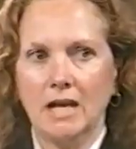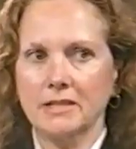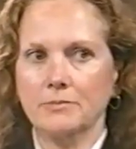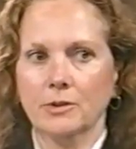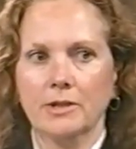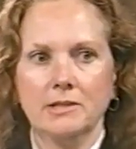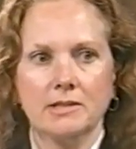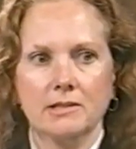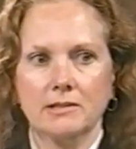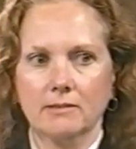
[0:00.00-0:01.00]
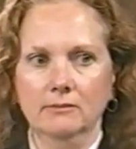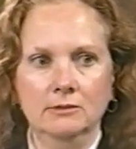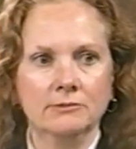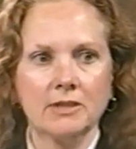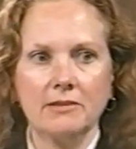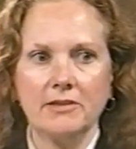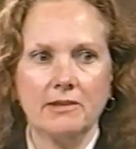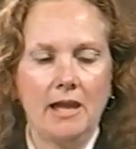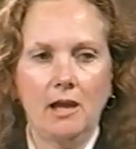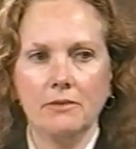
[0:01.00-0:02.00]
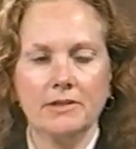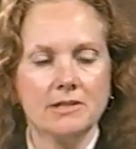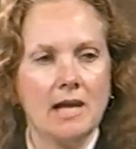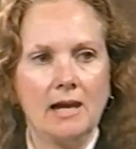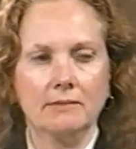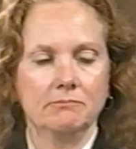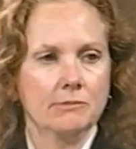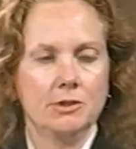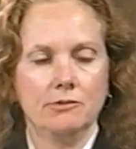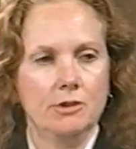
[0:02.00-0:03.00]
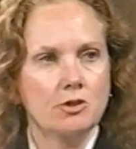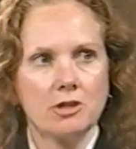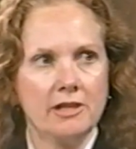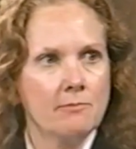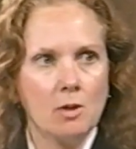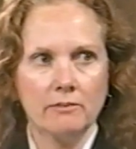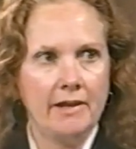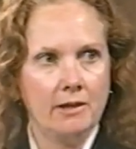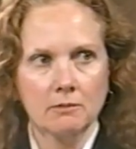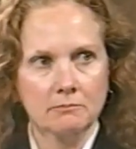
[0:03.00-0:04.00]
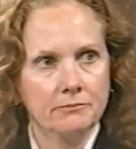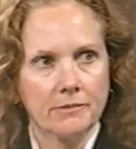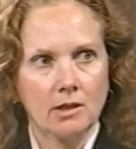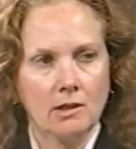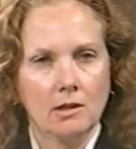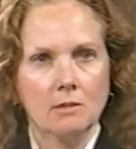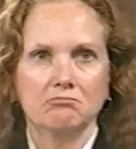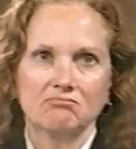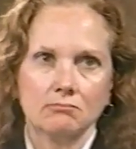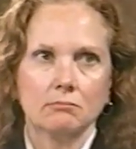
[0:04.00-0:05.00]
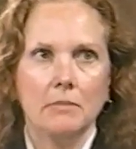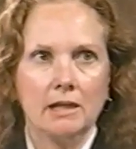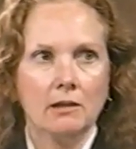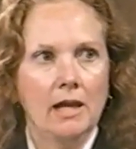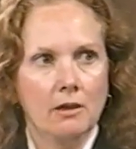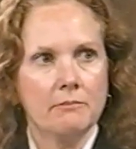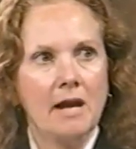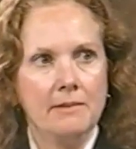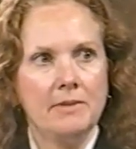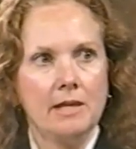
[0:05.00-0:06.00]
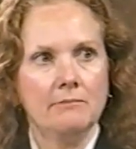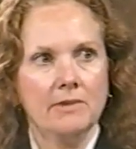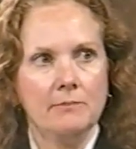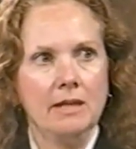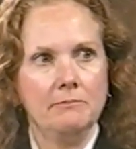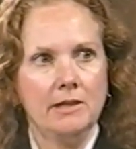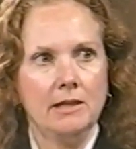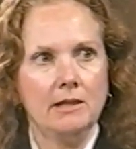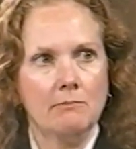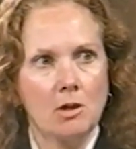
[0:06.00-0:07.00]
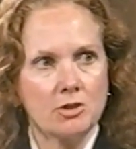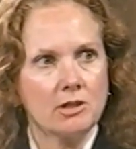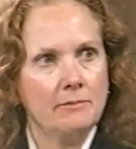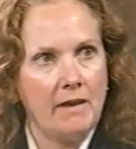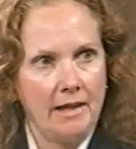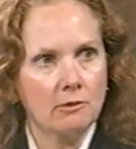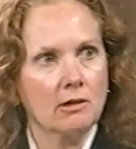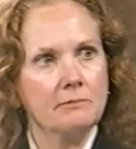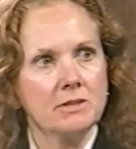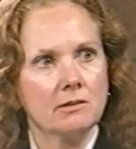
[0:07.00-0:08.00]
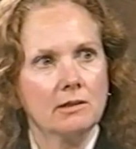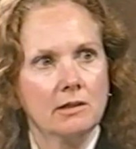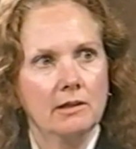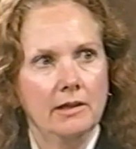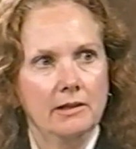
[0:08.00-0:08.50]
experience is health is not usually the motivator. Mental health might be. They may be emotionally bankrupt and